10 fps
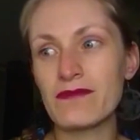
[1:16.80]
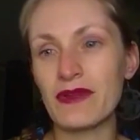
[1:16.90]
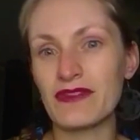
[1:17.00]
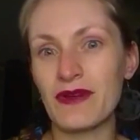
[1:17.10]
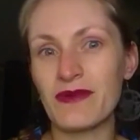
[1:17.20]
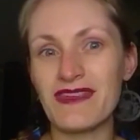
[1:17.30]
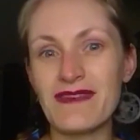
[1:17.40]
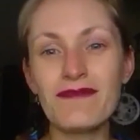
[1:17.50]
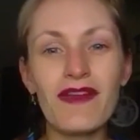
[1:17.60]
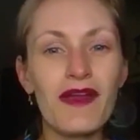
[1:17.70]
but I was
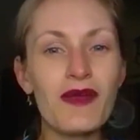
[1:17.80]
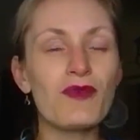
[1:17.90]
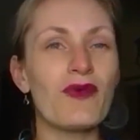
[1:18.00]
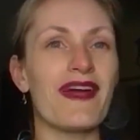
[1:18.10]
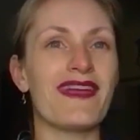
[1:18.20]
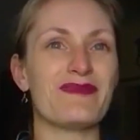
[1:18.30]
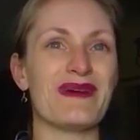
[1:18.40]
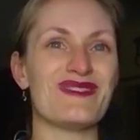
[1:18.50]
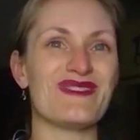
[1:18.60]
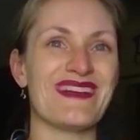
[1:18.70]
in my own way
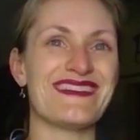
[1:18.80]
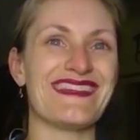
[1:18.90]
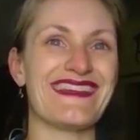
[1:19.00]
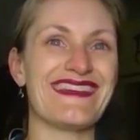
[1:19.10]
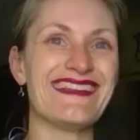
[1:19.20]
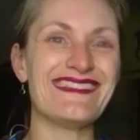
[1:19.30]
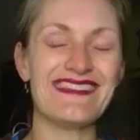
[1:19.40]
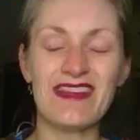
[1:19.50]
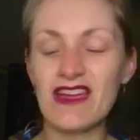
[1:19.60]
about writing it.